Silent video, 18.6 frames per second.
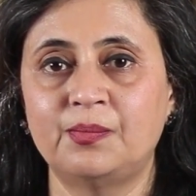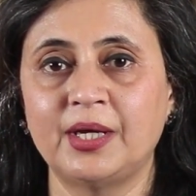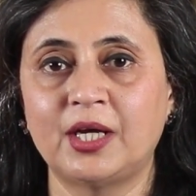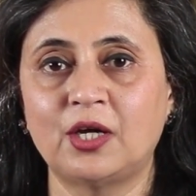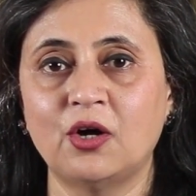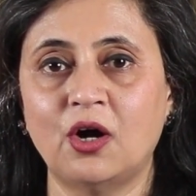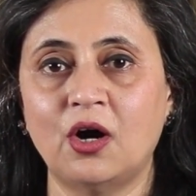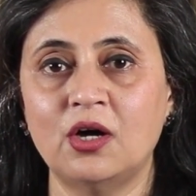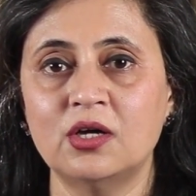
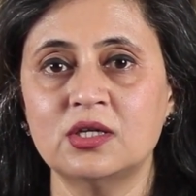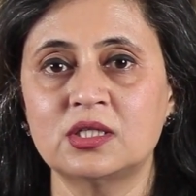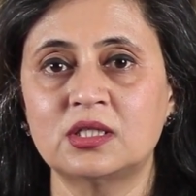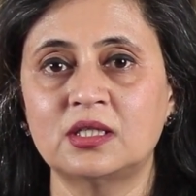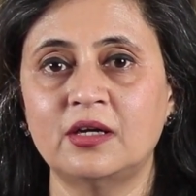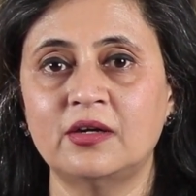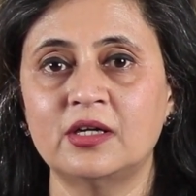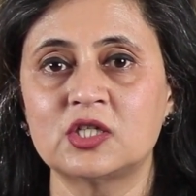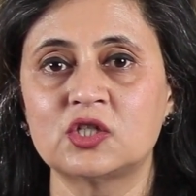because
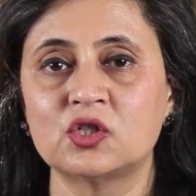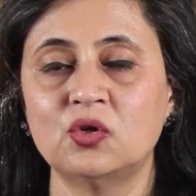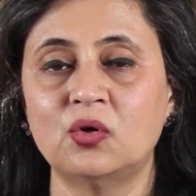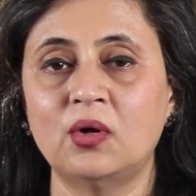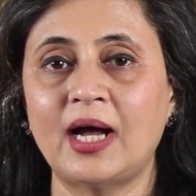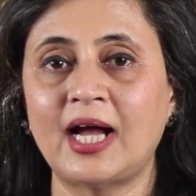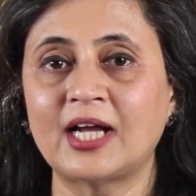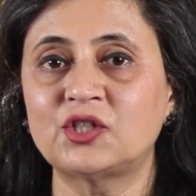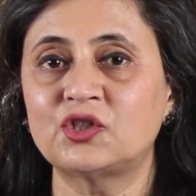there is
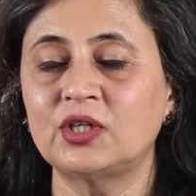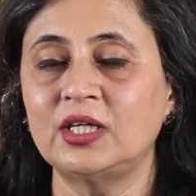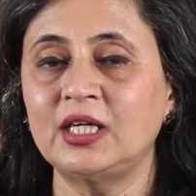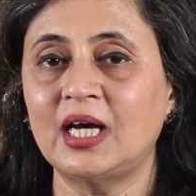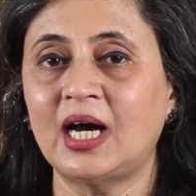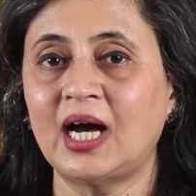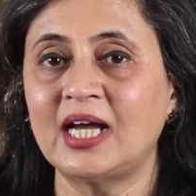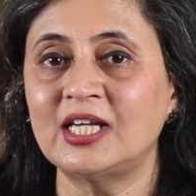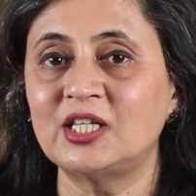no
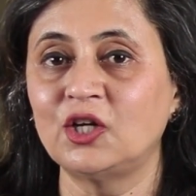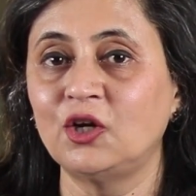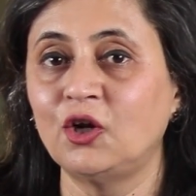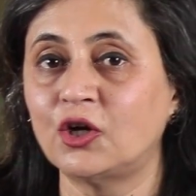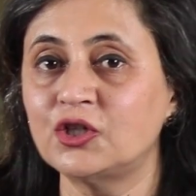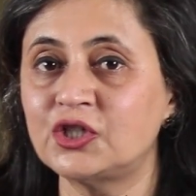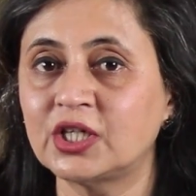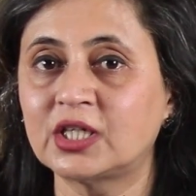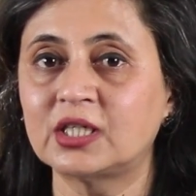actually
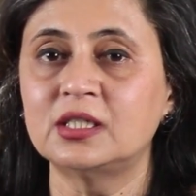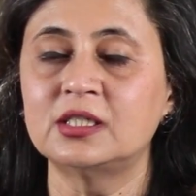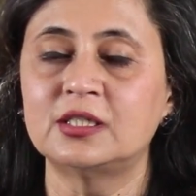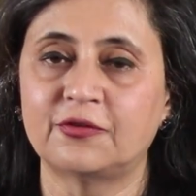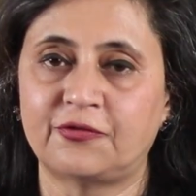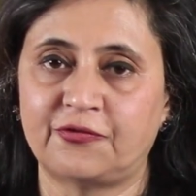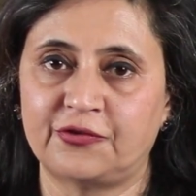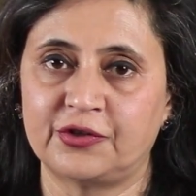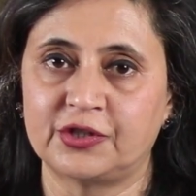ideological
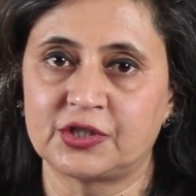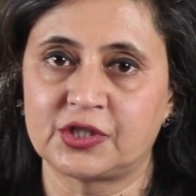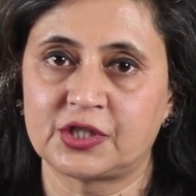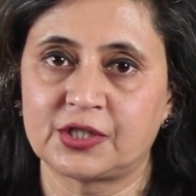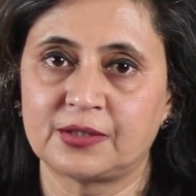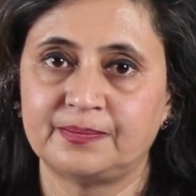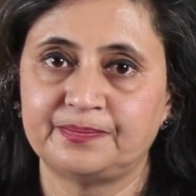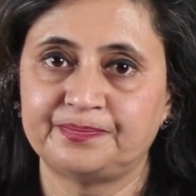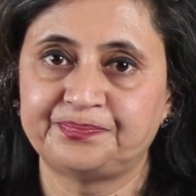
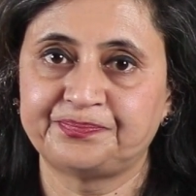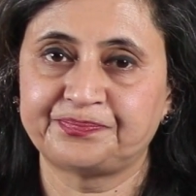difference.